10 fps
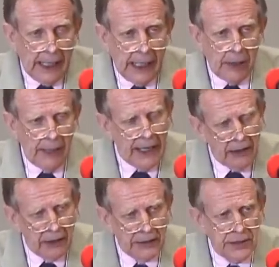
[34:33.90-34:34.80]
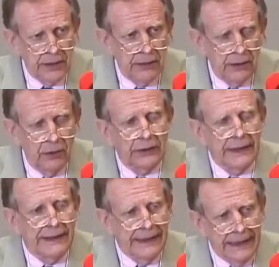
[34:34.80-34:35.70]
Uh, Erikson looked
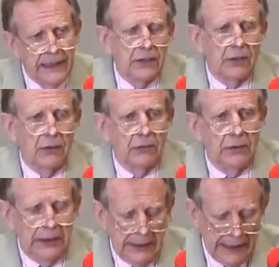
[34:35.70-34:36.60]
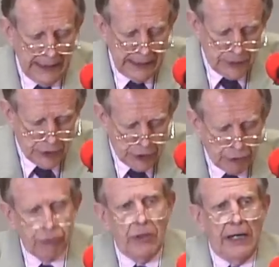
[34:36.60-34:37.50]
at the ego and its
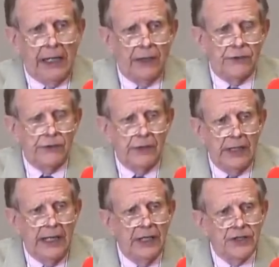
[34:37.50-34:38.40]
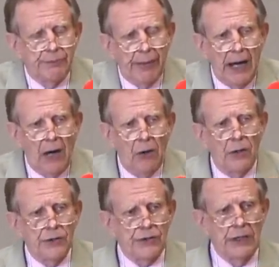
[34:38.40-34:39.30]
strengths and its
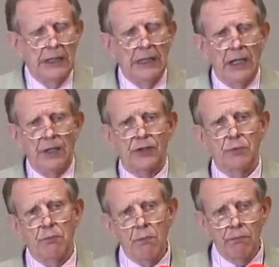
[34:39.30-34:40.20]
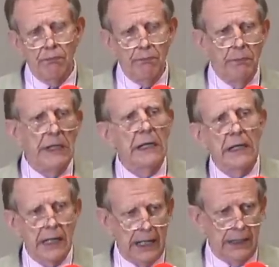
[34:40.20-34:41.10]
powers to
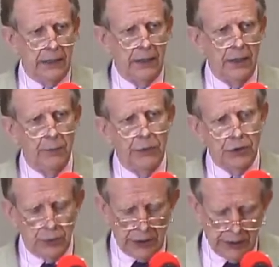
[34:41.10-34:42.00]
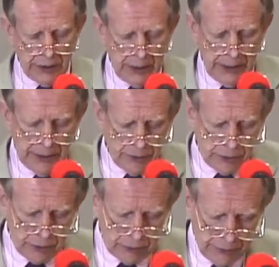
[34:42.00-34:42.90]
mediate between the
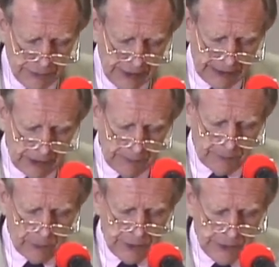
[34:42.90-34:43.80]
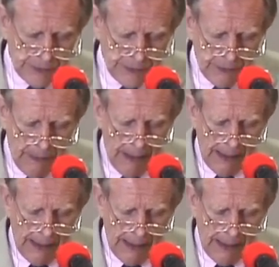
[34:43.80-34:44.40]
internal psychic forces.